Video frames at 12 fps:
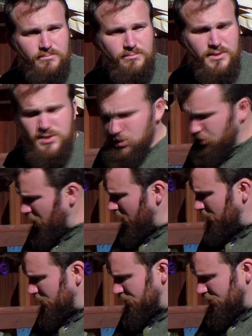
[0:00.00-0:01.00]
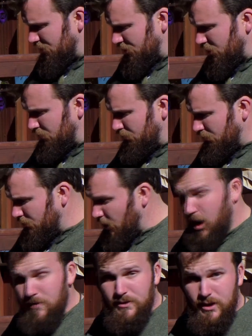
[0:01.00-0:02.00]
It's a shame because this
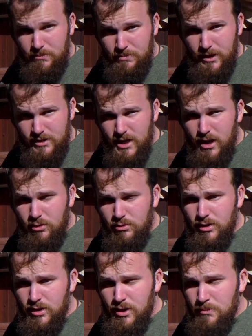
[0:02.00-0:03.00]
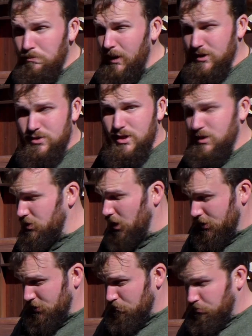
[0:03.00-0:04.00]
coffee I picked out
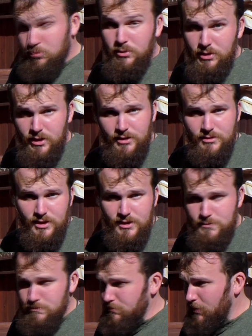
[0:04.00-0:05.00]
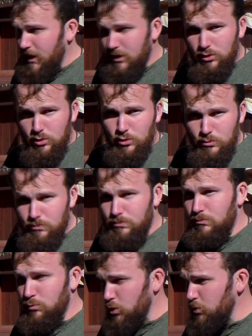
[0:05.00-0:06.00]
it's brilliant. It's by a local
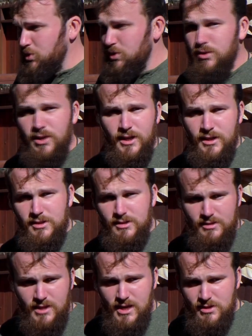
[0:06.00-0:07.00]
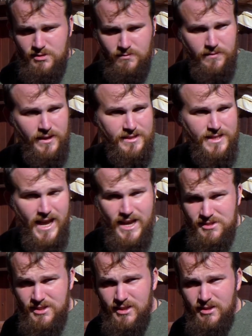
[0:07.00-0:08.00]
roaster and it tastes
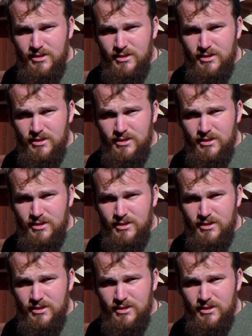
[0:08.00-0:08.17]
fantastic.